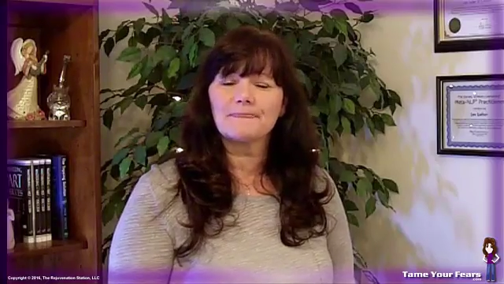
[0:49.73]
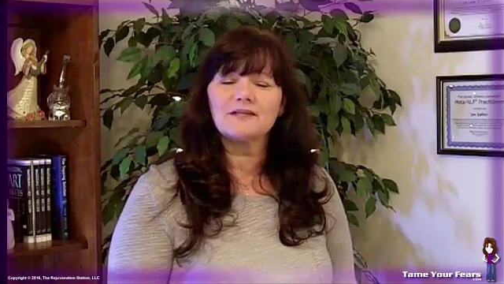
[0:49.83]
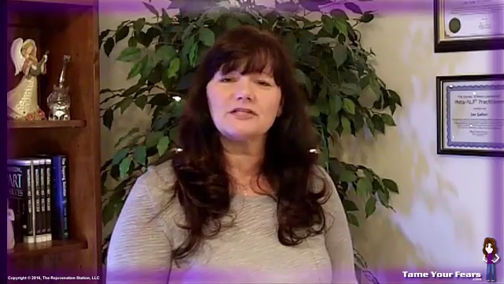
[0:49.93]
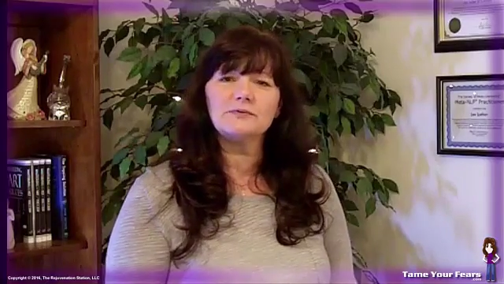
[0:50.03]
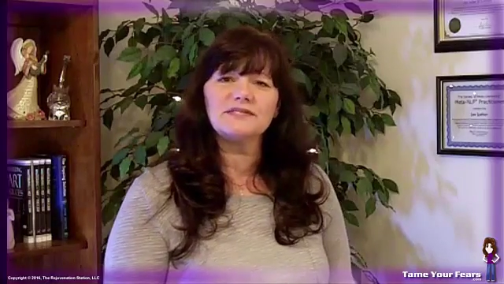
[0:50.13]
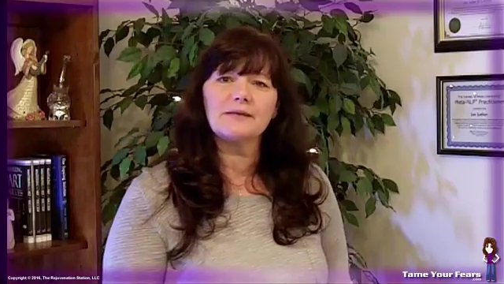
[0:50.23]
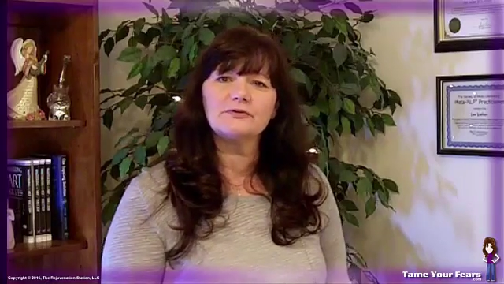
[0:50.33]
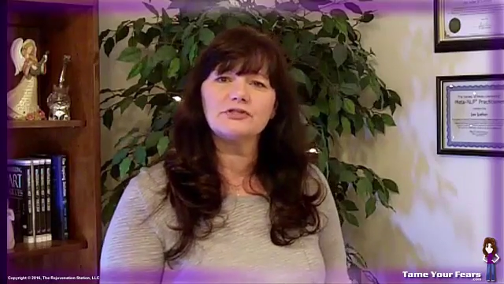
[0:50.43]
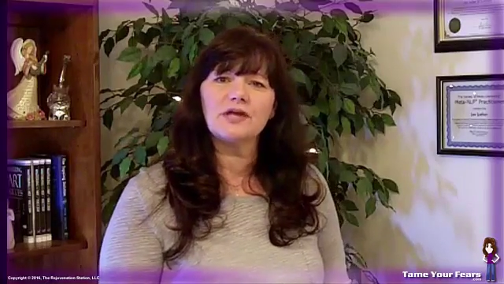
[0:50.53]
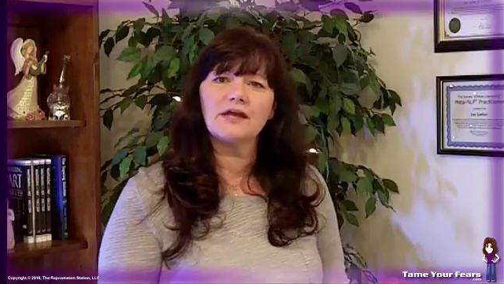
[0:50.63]
and she was
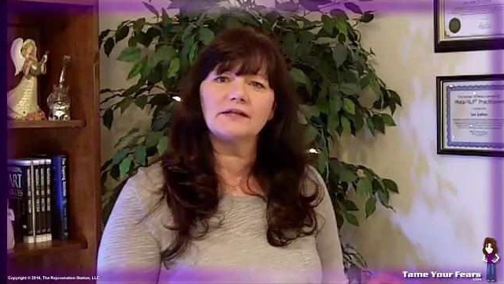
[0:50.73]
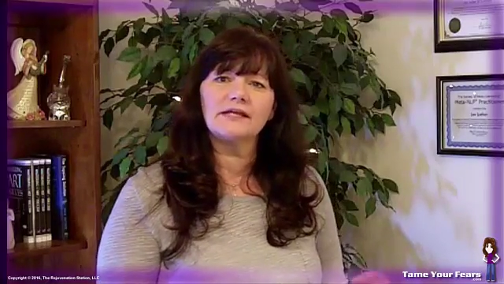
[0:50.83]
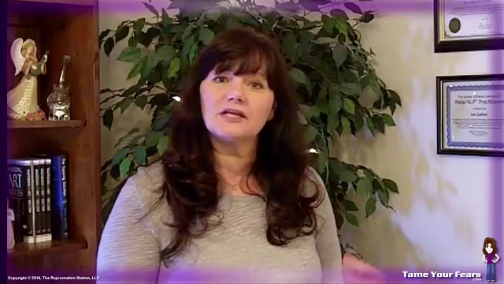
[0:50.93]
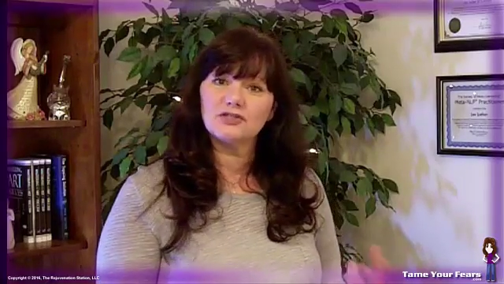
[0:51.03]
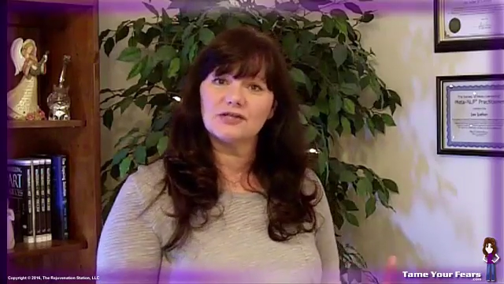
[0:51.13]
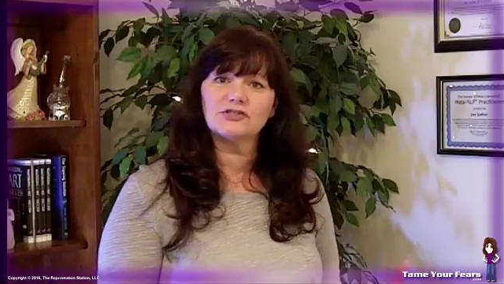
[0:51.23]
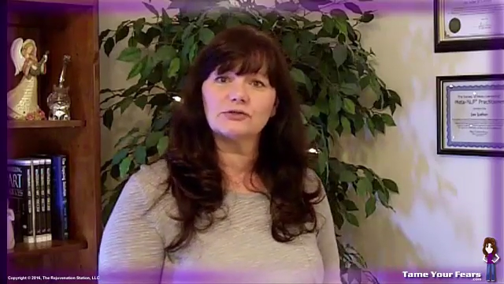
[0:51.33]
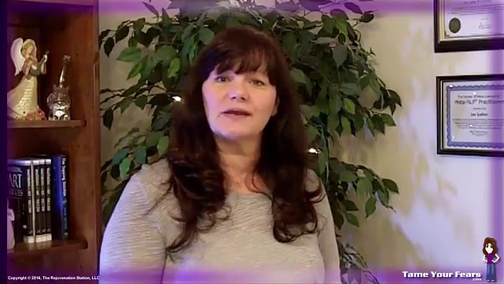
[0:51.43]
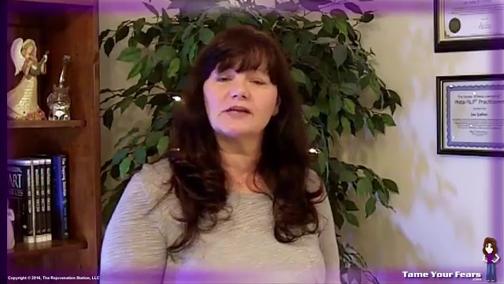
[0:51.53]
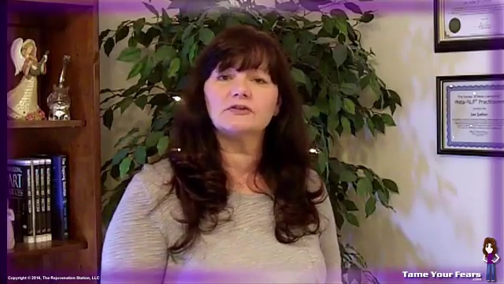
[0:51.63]
able to not only adjust
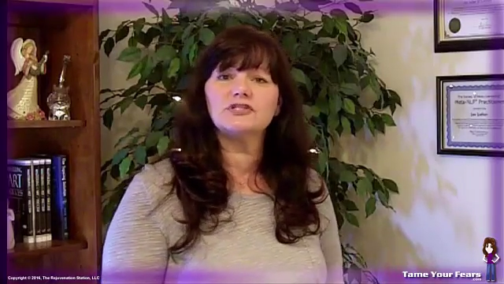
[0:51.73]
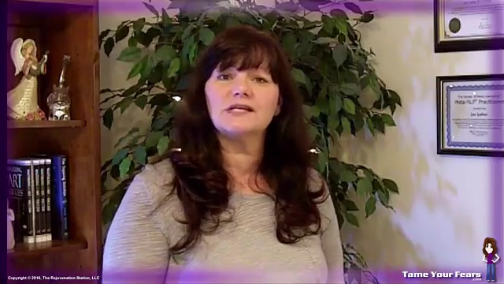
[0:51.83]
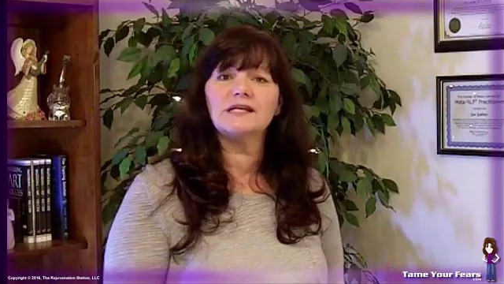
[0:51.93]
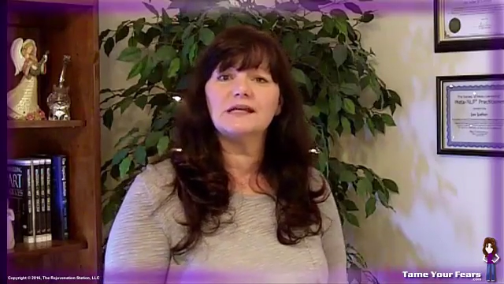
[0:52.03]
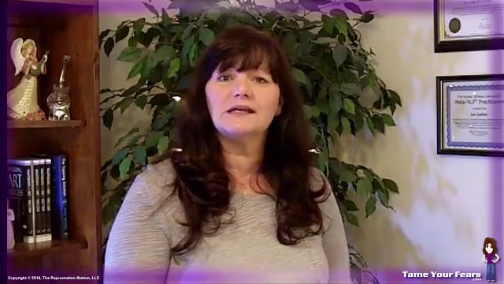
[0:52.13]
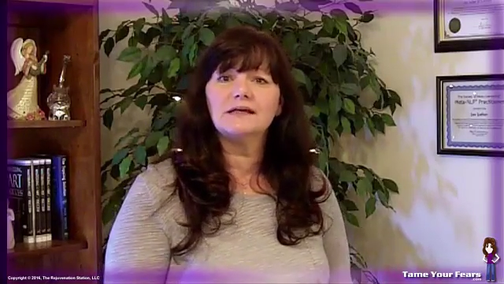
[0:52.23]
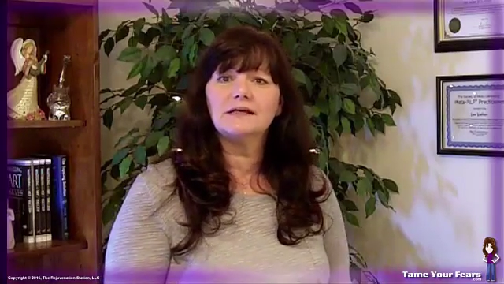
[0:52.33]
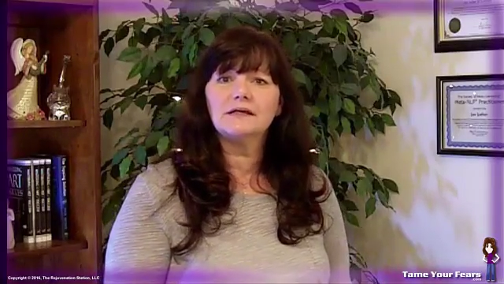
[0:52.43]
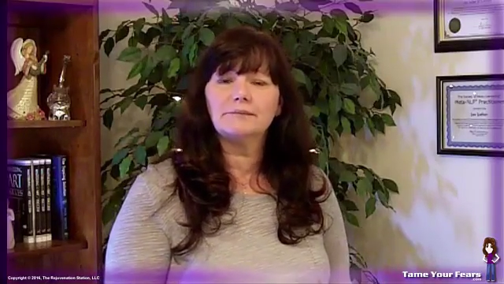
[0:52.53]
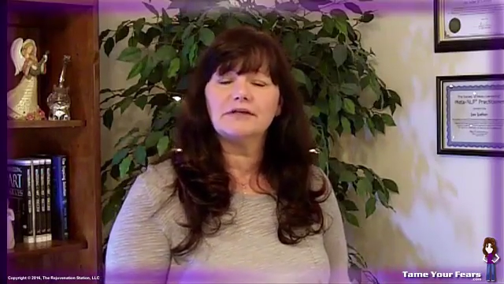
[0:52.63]
her energy,
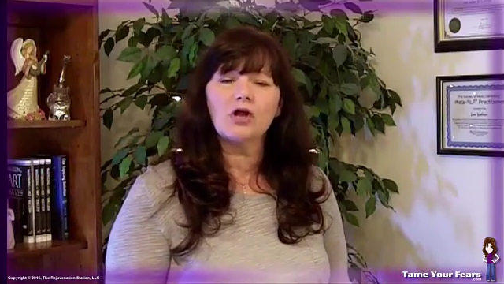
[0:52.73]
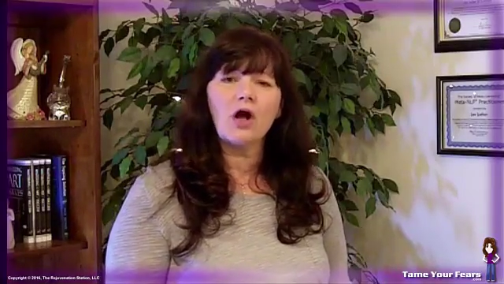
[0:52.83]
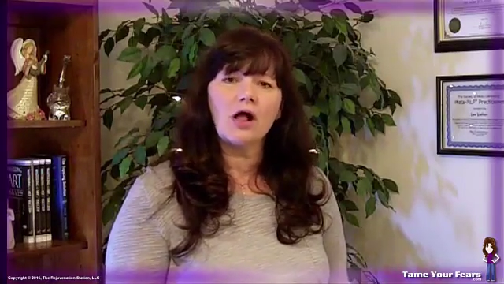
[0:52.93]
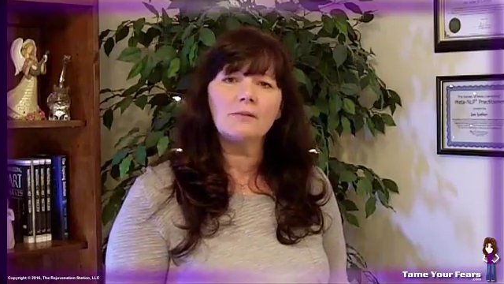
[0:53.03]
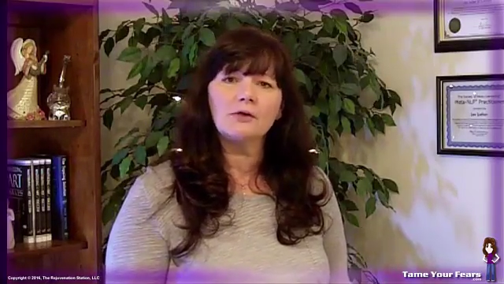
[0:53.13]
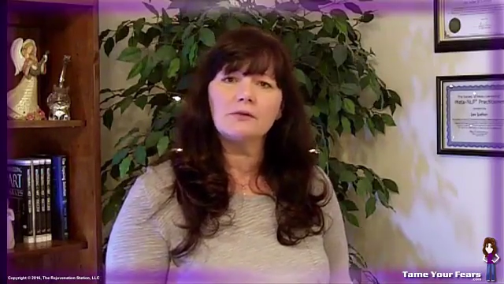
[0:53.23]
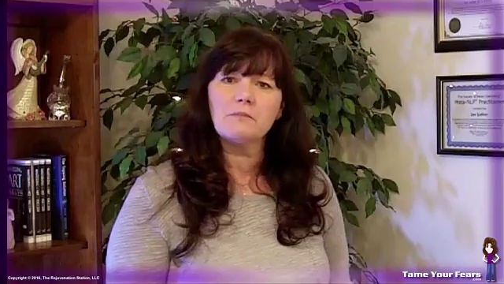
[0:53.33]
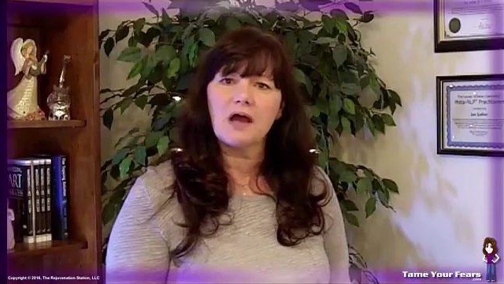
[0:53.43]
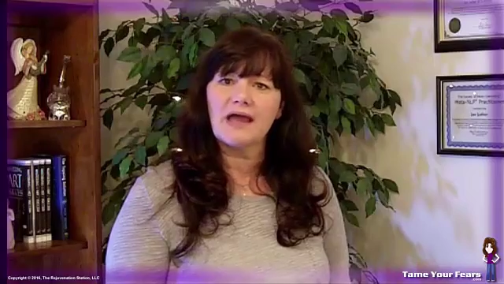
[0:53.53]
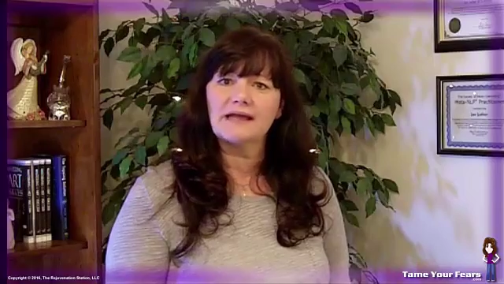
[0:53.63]
but calm her
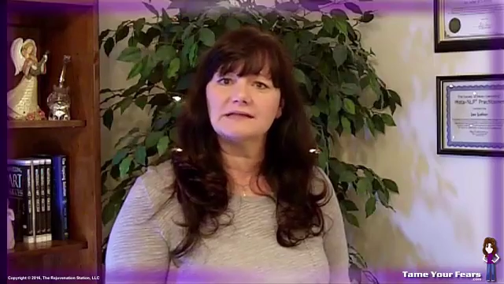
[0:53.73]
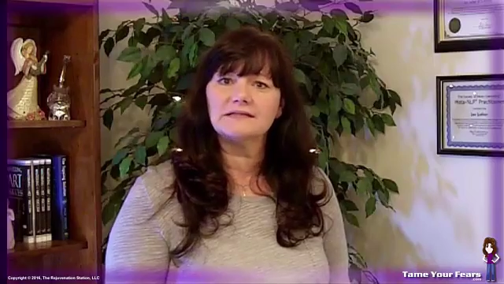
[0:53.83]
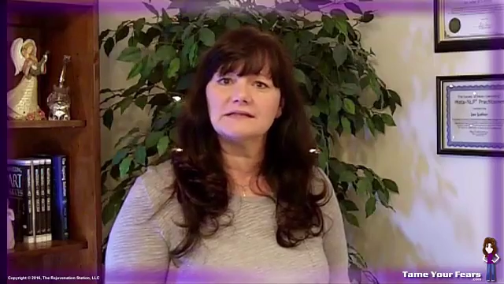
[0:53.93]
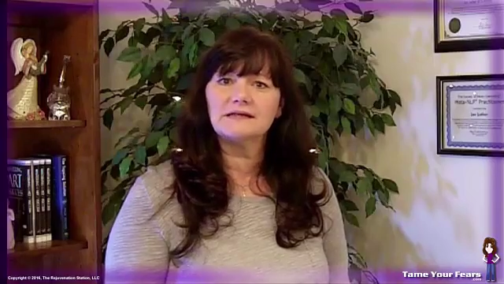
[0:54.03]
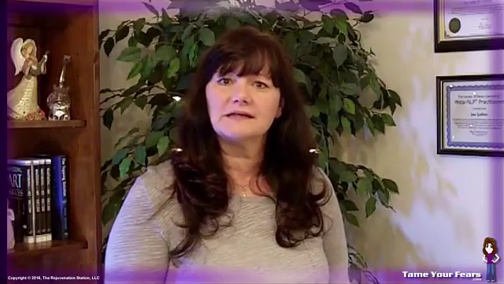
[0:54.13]
mind